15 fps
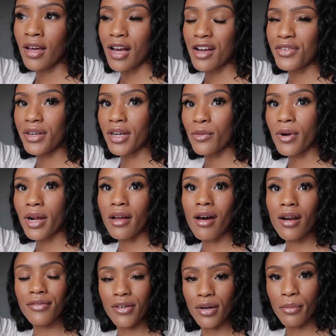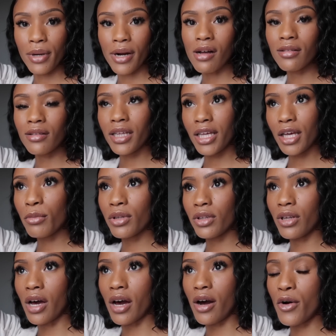I forget where I got it from, but I'll link it
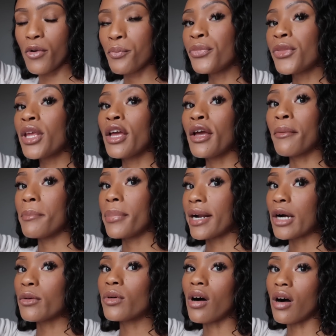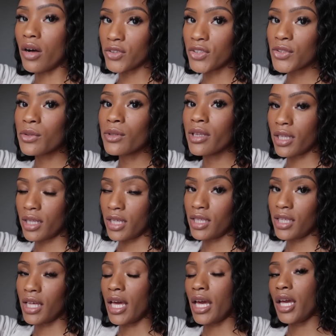below but I will also
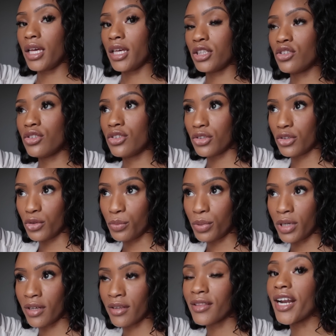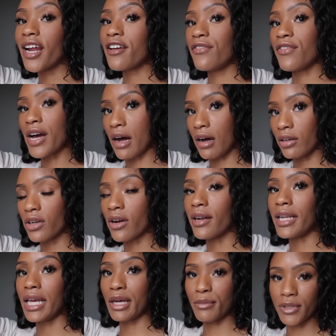link a dupe that I found
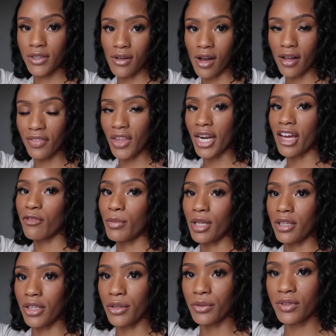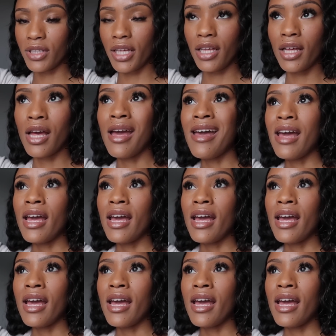on Amazon that I've been using.